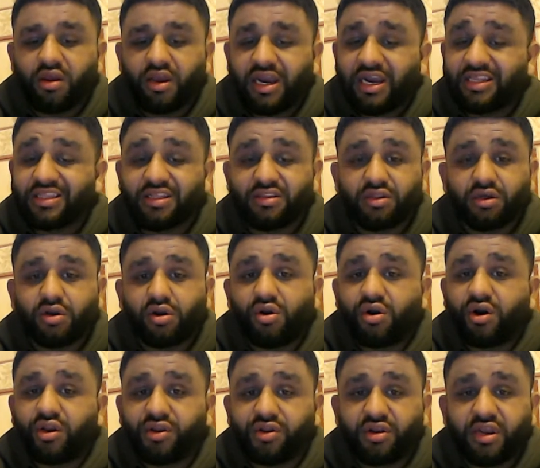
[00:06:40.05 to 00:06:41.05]
I think the
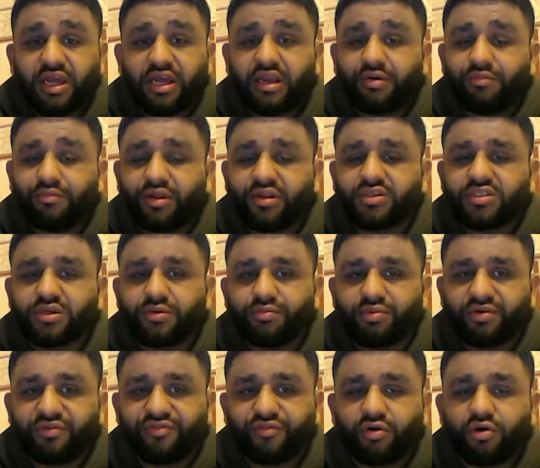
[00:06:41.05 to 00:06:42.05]
cardio, like I mentioned
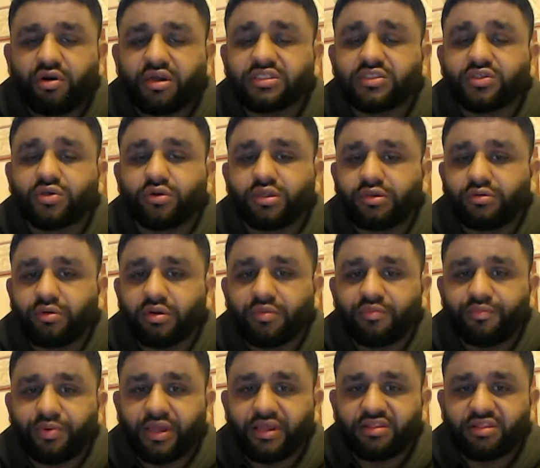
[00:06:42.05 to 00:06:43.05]
before, is going to be a
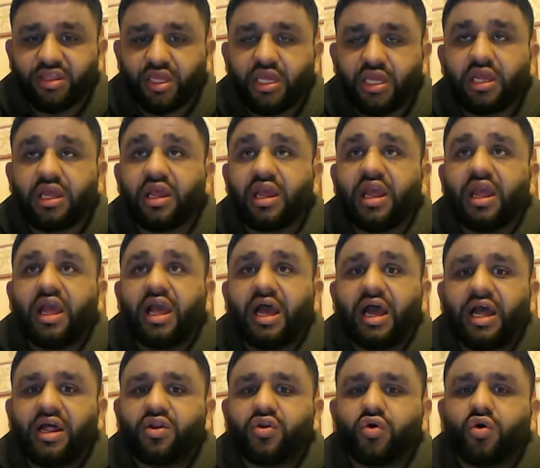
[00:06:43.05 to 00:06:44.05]
big thing.
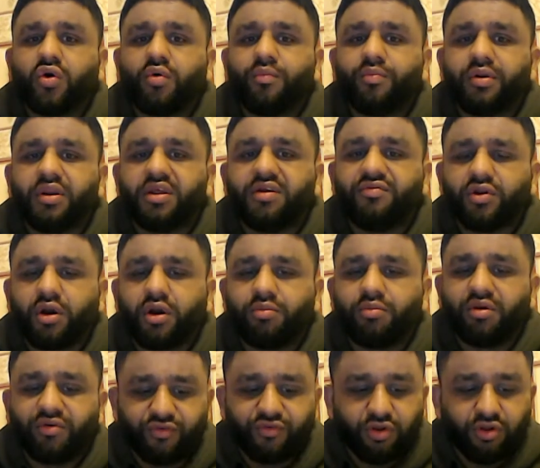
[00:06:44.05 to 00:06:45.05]
I don't believe
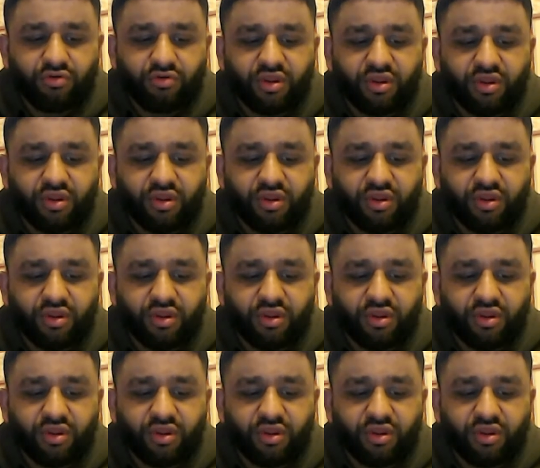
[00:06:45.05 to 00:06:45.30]
Tommy Fury